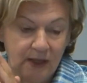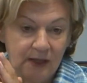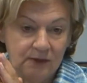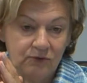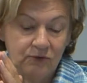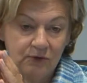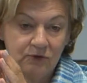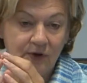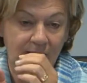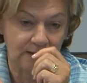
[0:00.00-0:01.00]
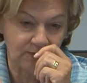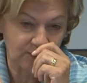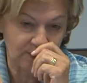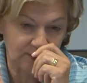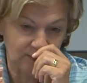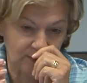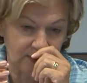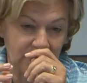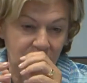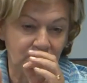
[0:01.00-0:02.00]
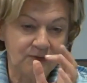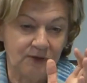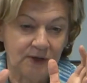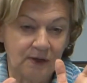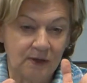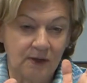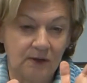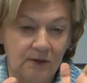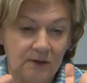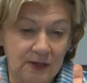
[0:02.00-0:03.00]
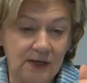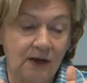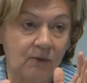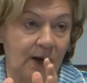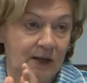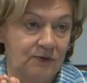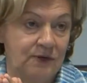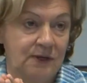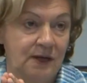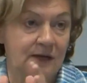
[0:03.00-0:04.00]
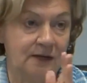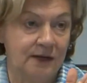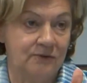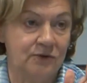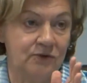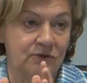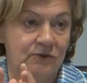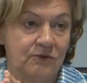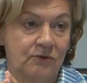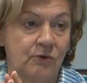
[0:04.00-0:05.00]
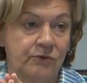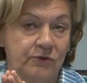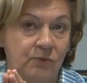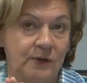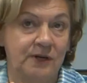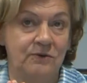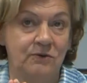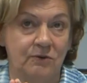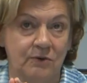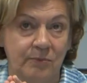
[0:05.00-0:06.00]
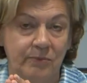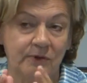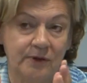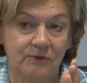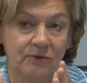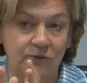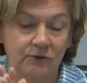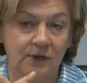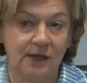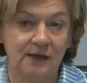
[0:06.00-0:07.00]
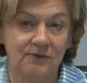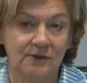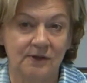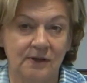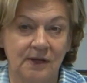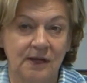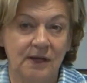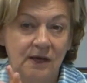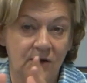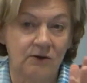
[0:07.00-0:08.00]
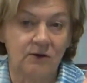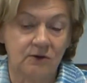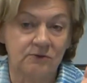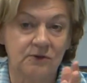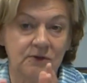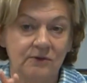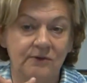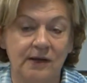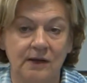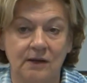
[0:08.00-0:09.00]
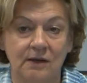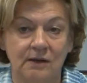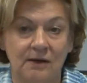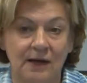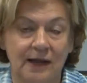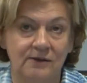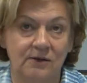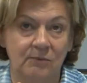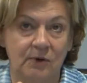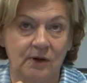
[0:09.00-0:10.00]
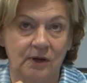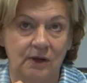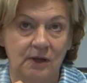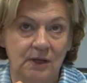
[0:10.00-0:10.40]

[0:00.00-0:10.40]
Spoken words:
And the third challenge is an increasing inequality and a divergence also within Europe, but that's also the case in other continents like in Latin America.